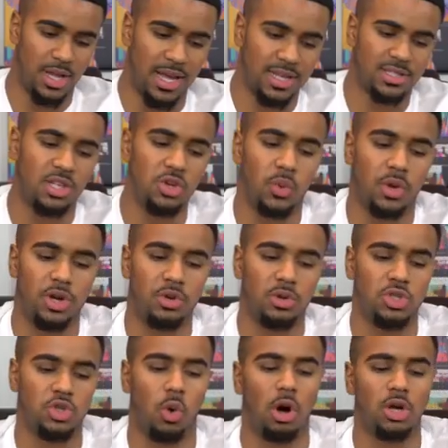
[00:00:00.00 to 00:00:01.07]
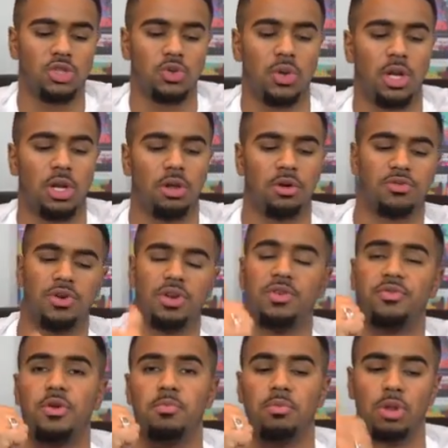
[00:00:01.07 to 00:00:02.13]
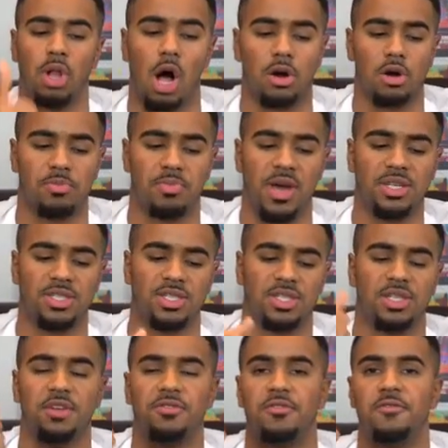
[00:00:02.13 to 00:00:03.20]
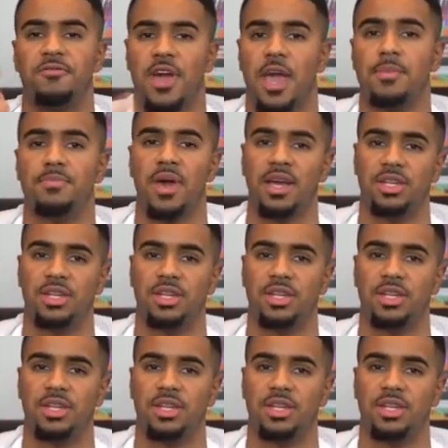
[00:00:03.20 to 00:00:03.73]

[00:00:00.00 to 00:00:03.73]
The next thing you want to do is you also want to look for different blogger pages and different fan